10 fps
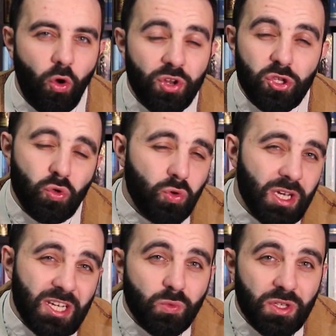only 2
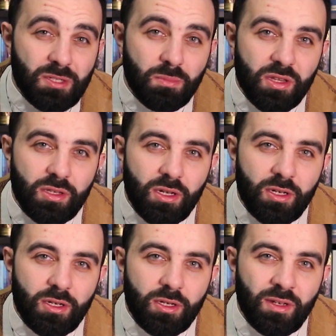years with his mother,
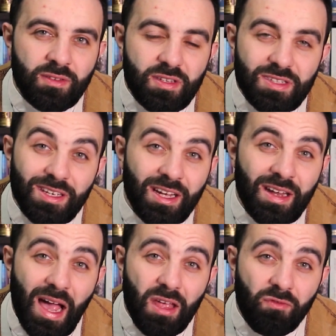to see her
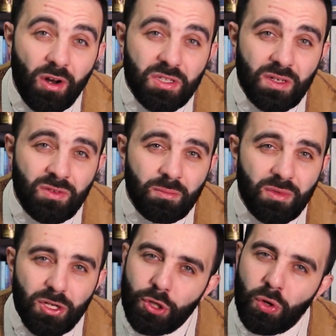die in front of
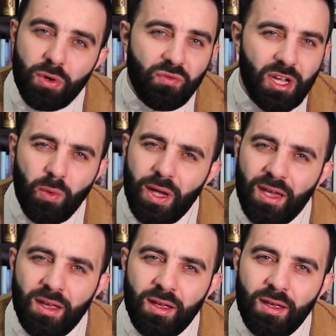him in a horrific way.
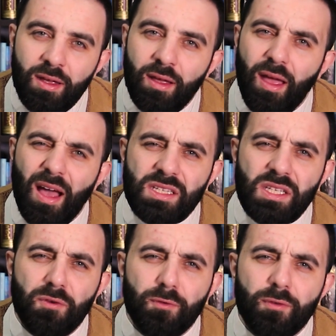
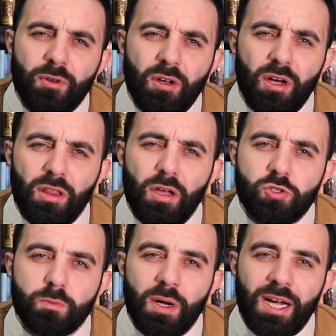As if Allah
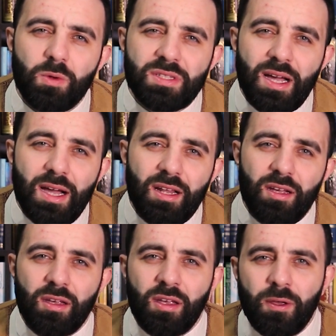subhanahu wa
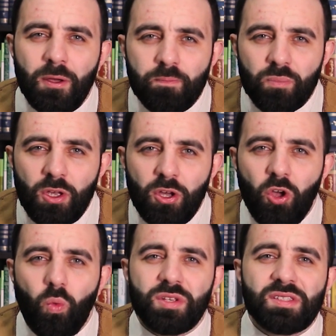ta'ala
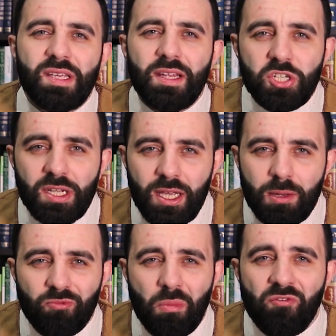was teaching
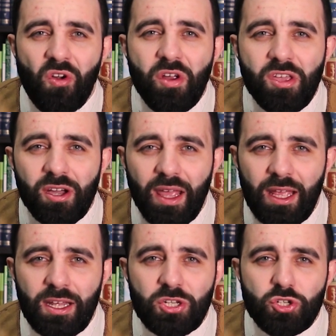him from a very young
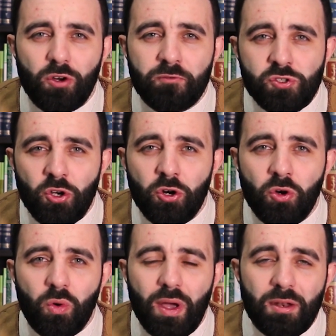age of
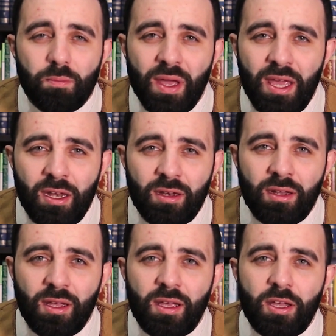sorrow and pain,
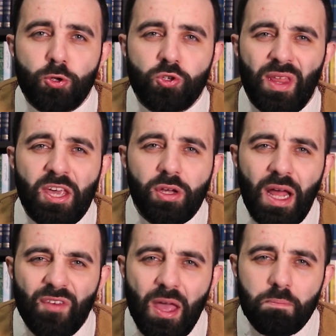so that he could
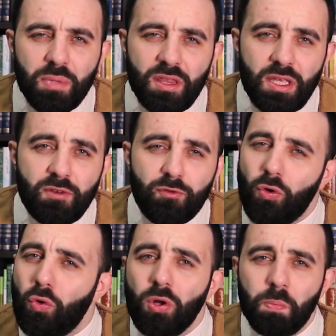have empathy
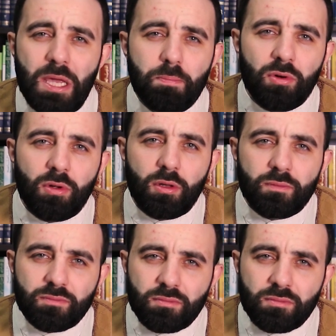for all people